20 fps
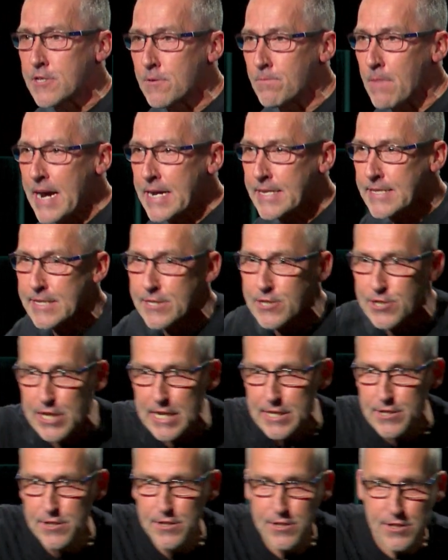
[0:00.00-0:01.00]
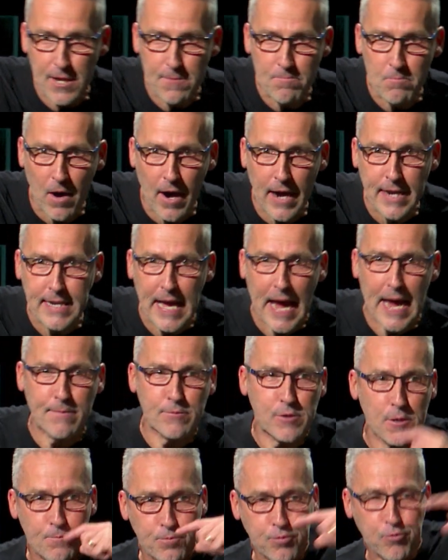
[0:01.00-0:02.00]
to make decisions in my
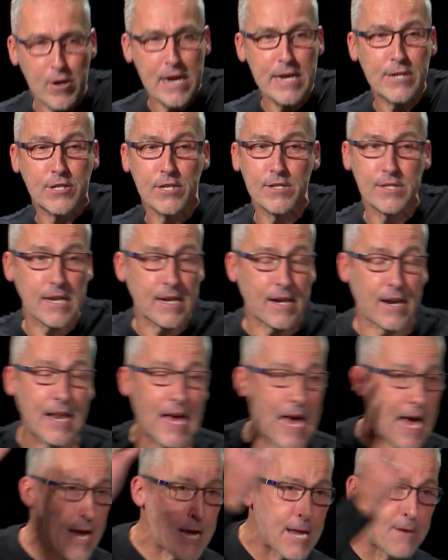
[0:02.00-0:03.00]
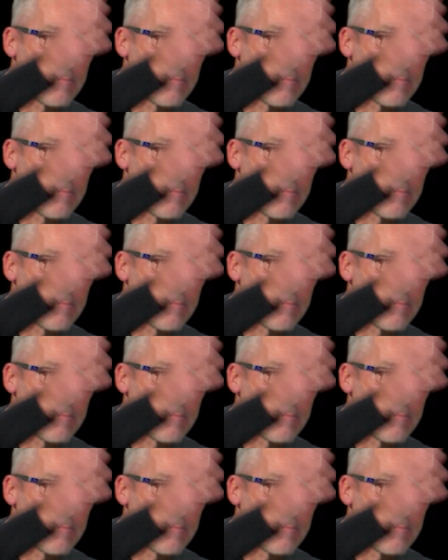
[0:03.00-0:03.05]
name, to preach and declare